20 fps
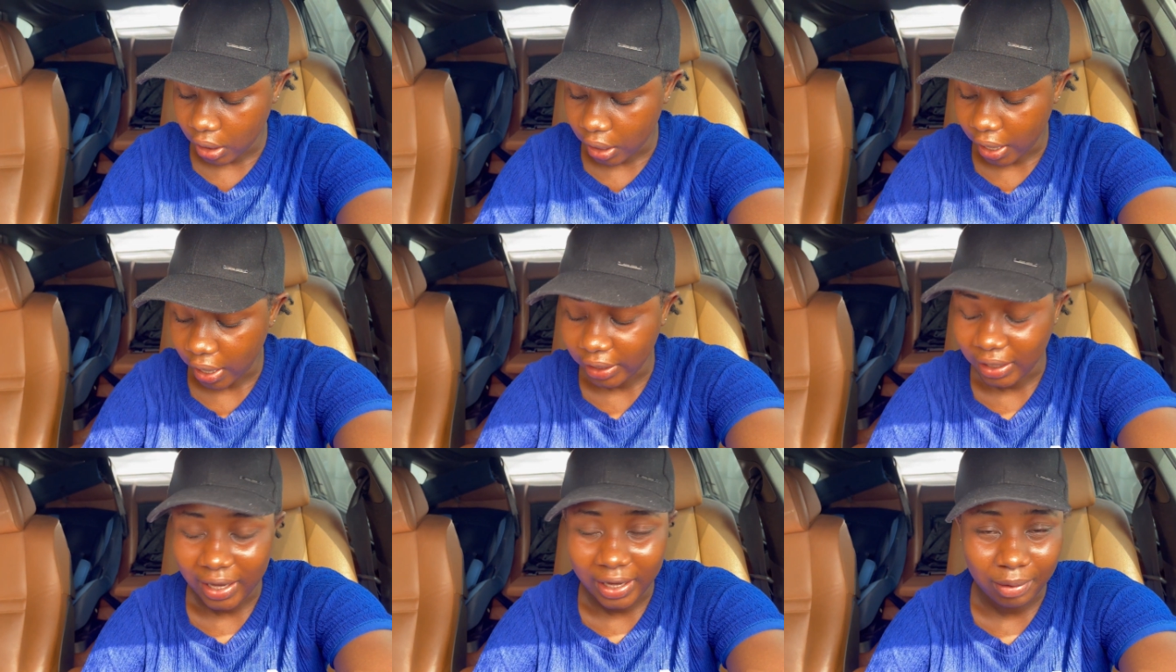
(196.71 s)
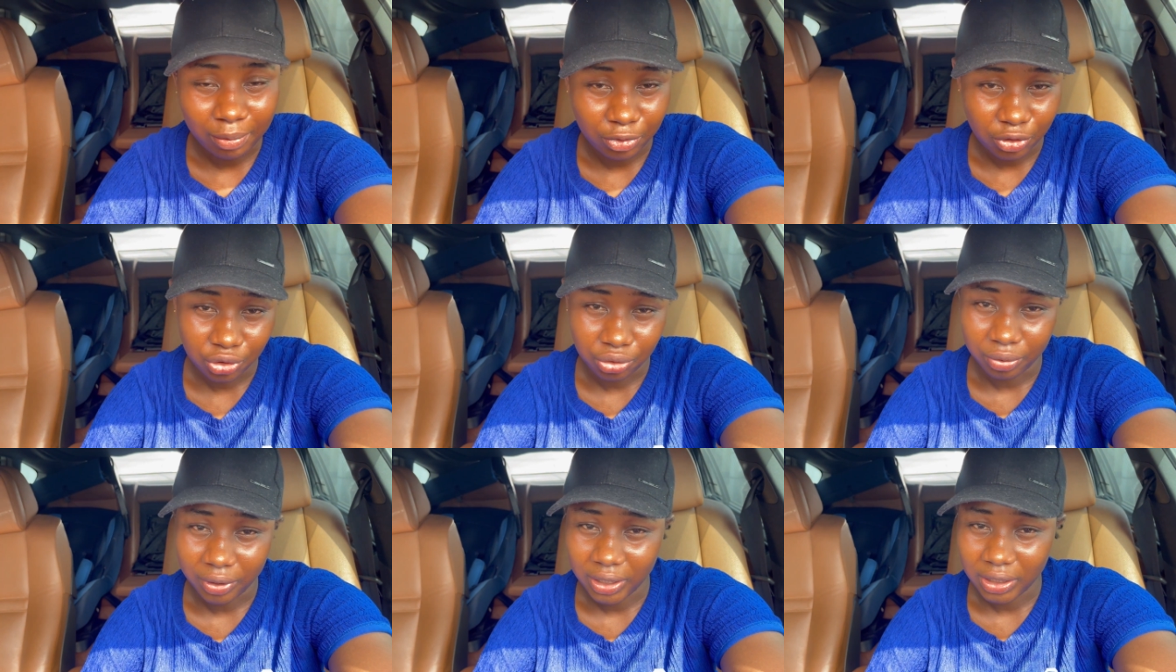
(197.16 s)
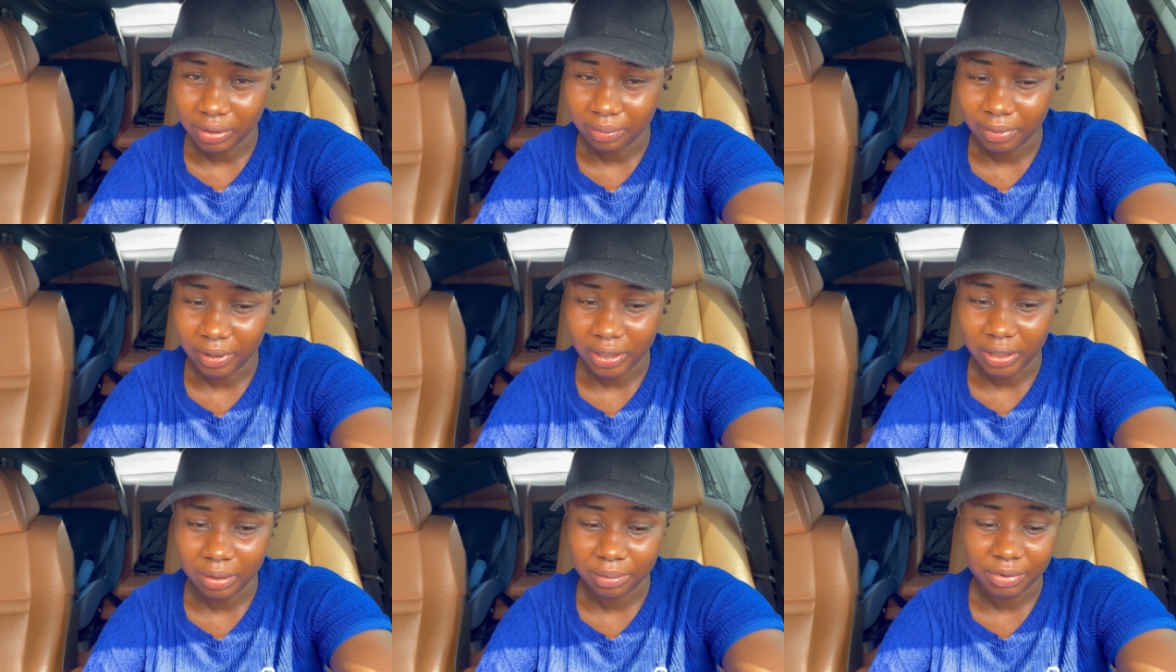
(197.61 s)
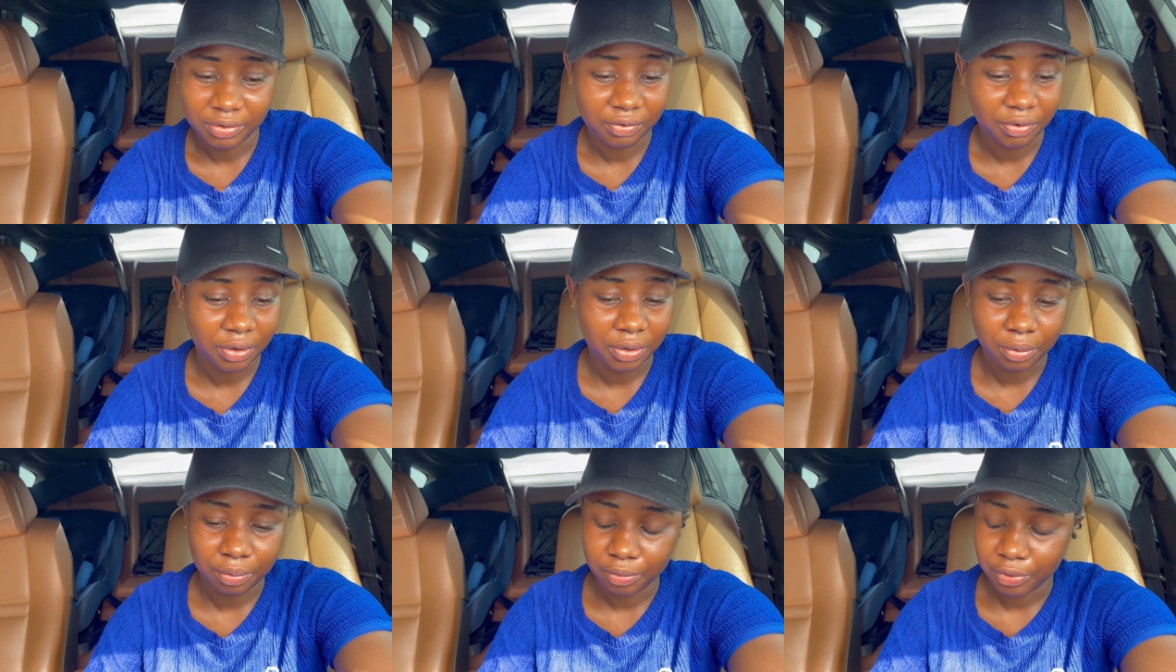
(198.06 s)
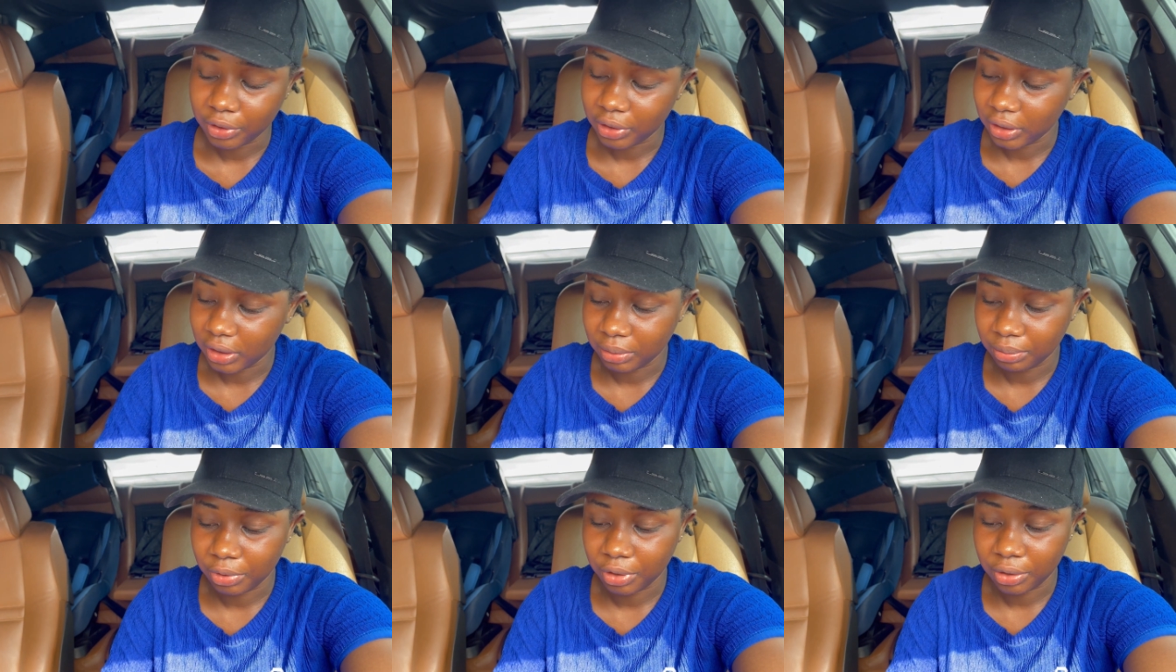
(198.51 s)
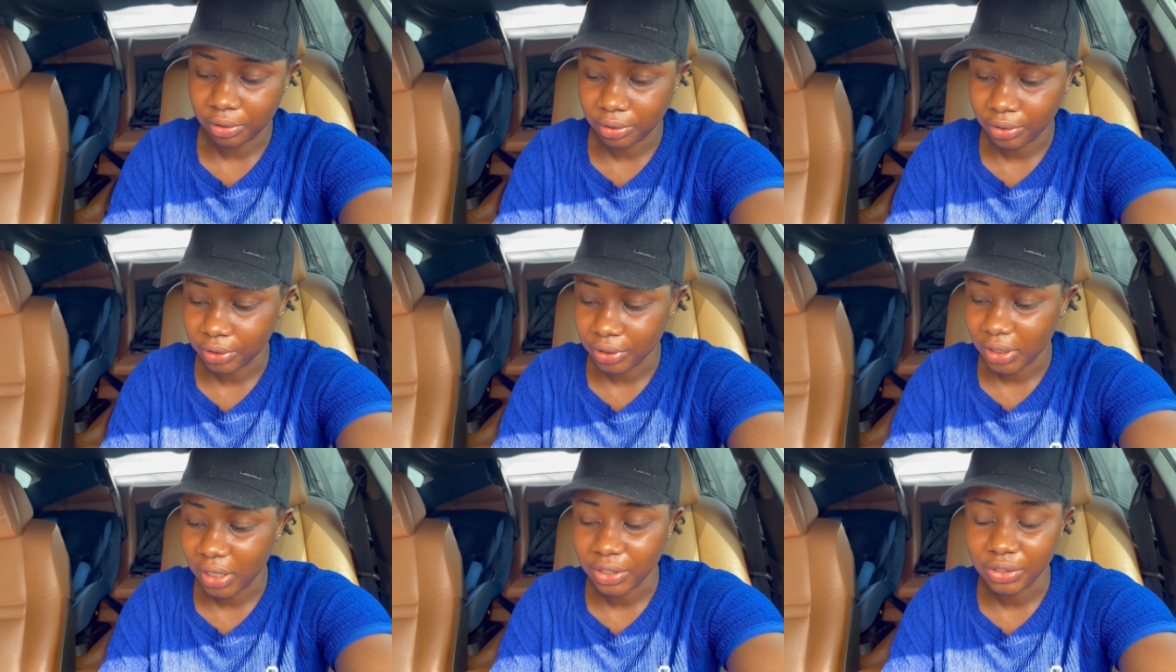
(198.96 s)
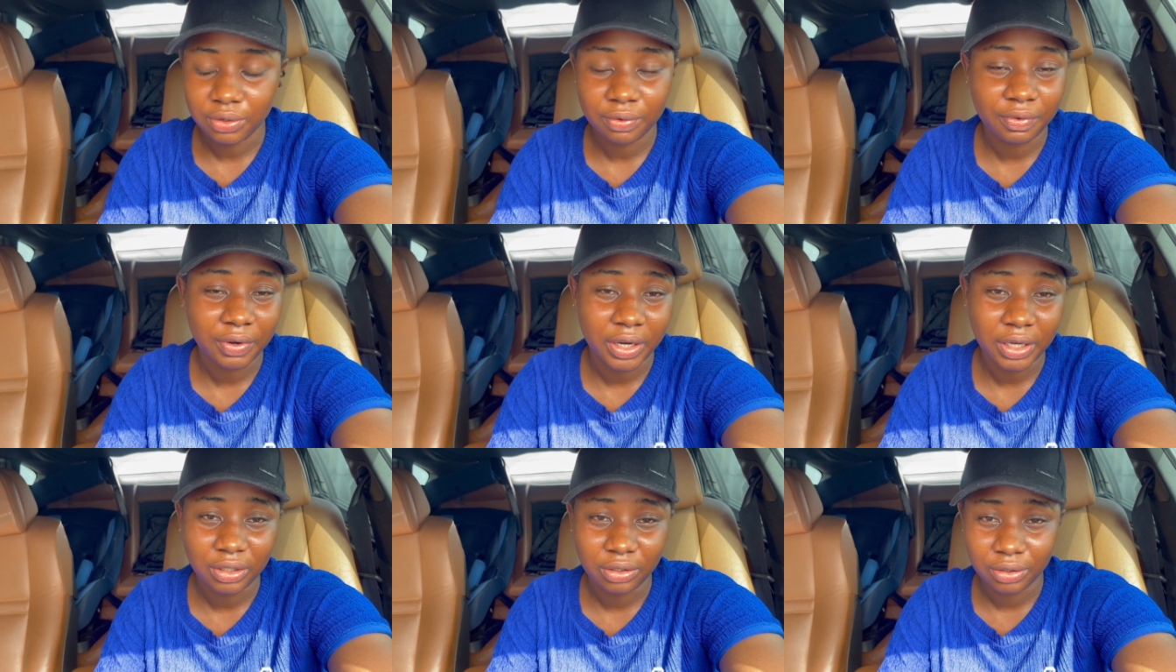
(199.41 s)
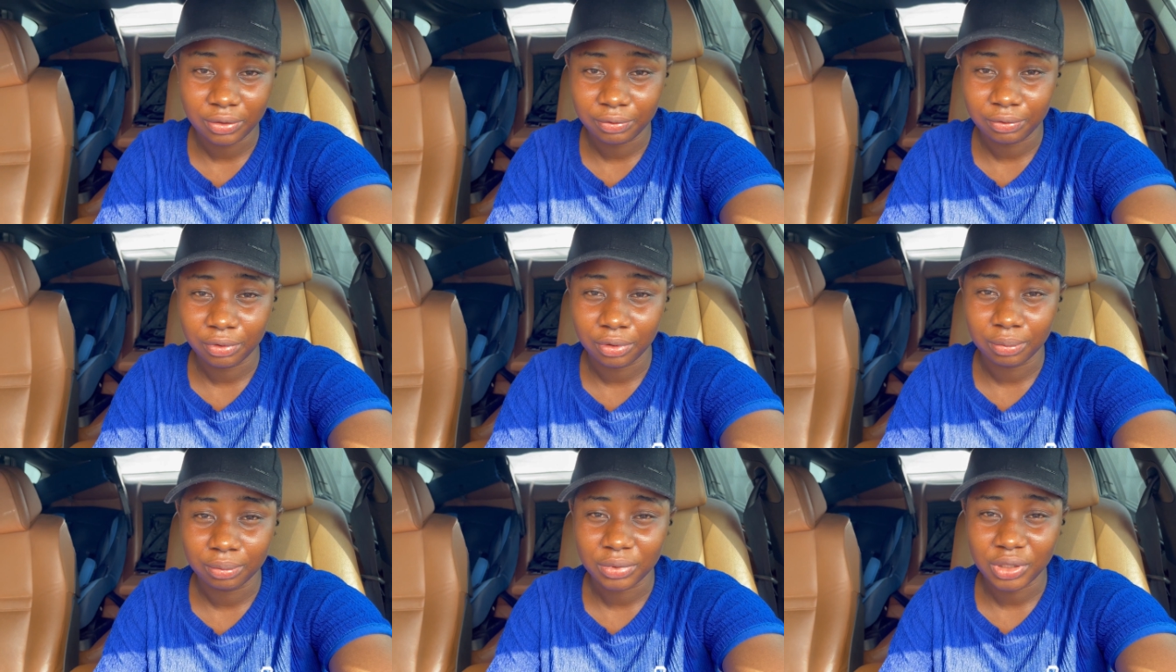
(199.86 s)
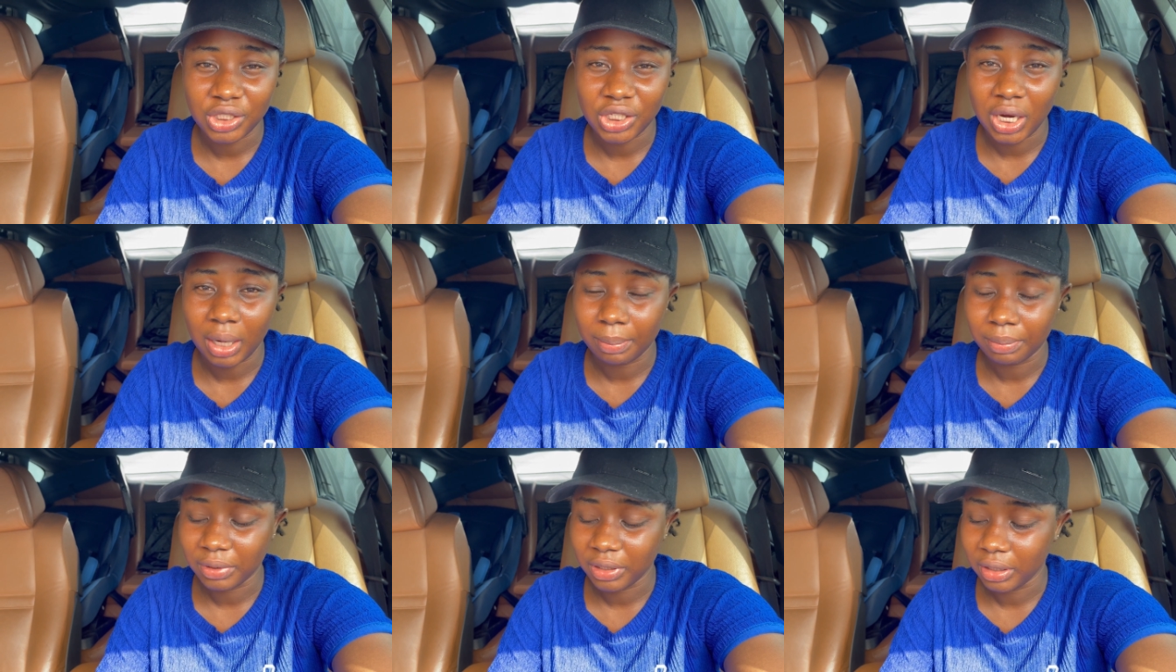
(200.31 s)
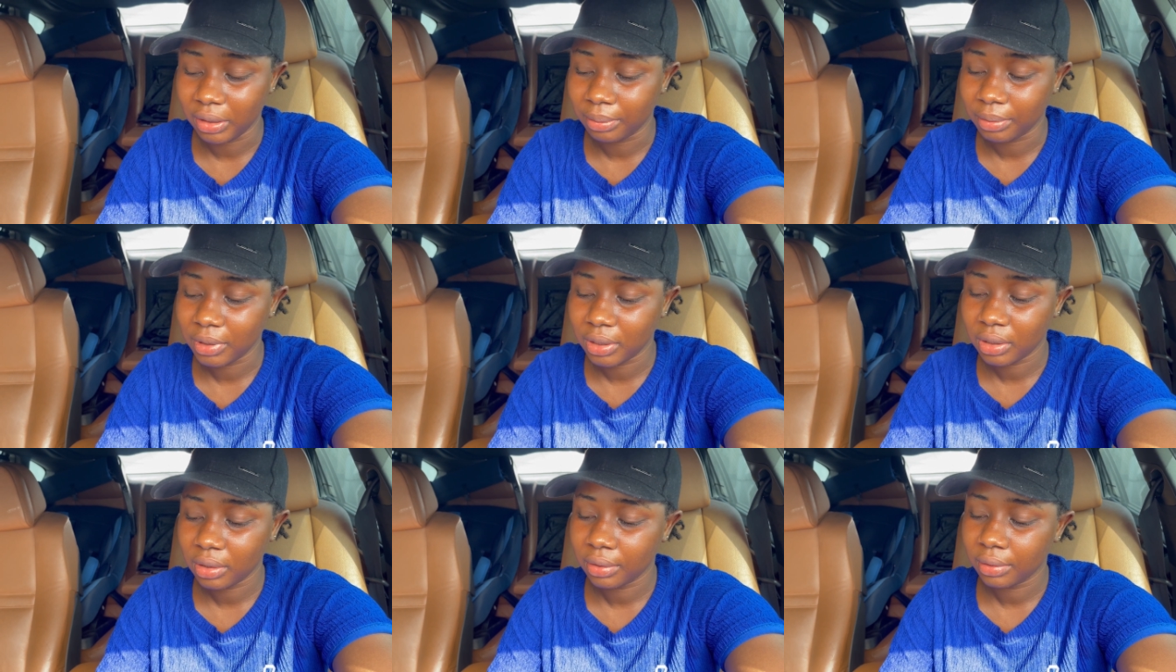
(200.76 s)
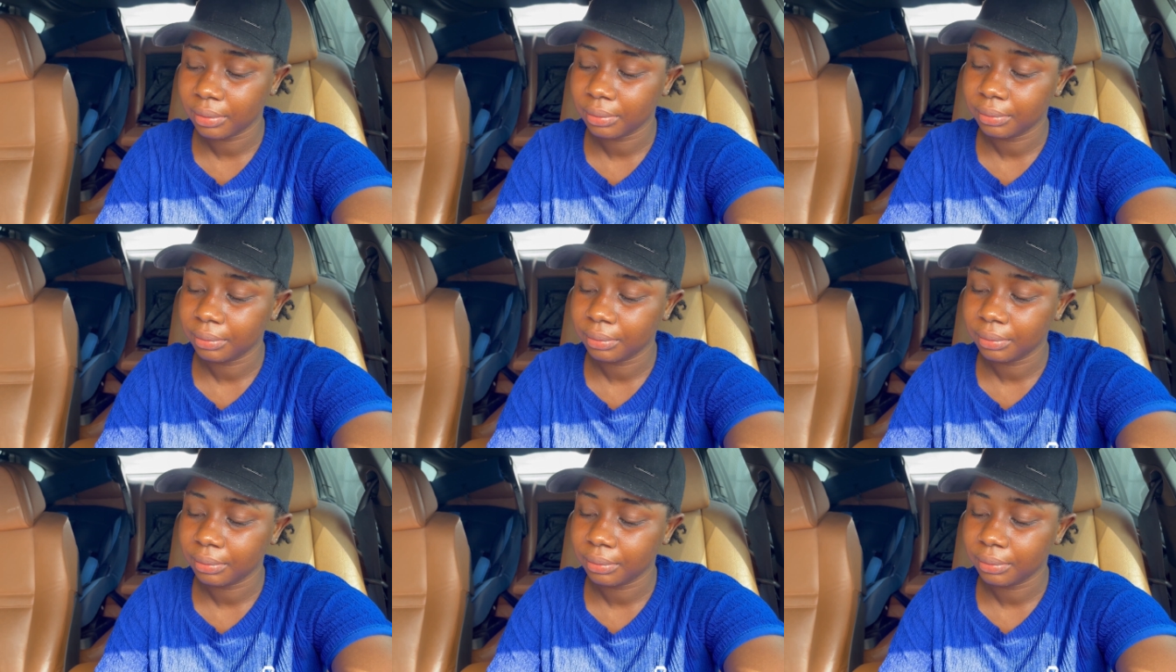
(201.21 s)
I like moisturizing my lips very important because I suffer a lot from chapped lips